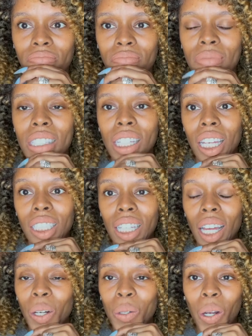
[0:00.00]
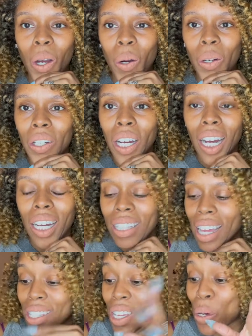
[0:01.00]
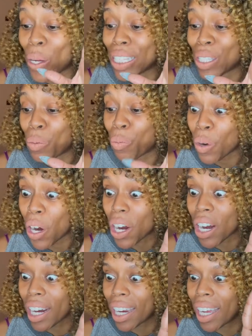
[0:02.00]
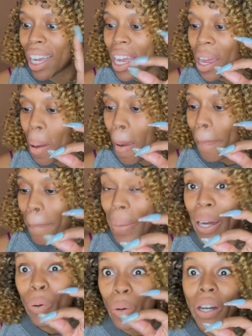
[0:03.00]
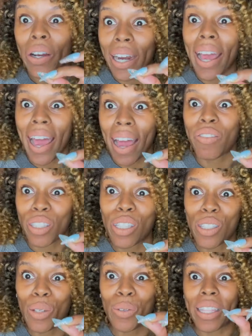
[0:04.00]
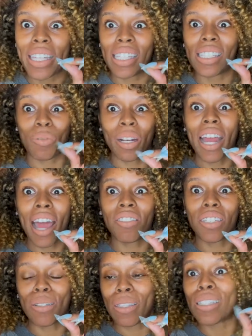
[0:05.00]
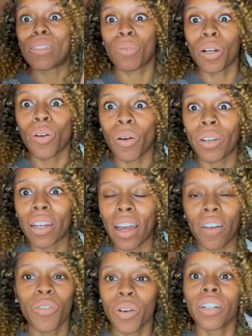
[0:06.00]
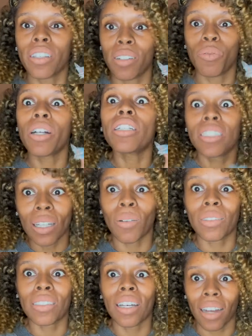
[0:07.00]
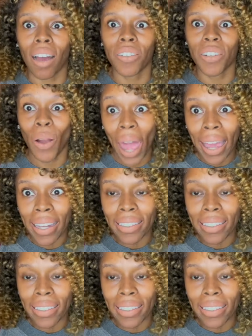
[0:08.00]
sis, I don't know how that's going to work, but we're going to have to do this. We're going to have to do this. We're grown enough. We're adults enough, okay?